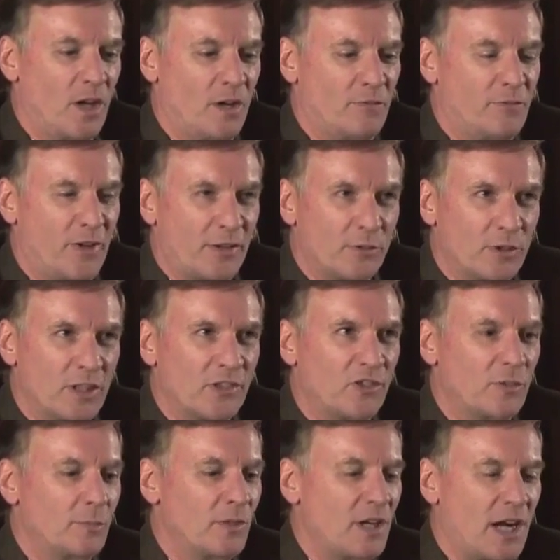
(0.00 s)
of
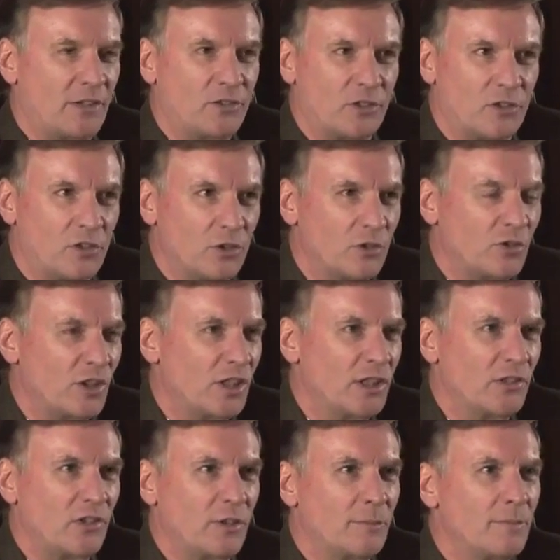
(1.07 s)
federalism,
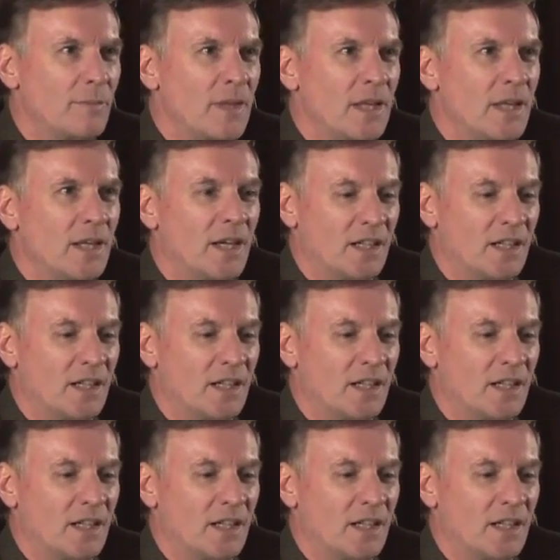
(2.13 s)
constitutionalism,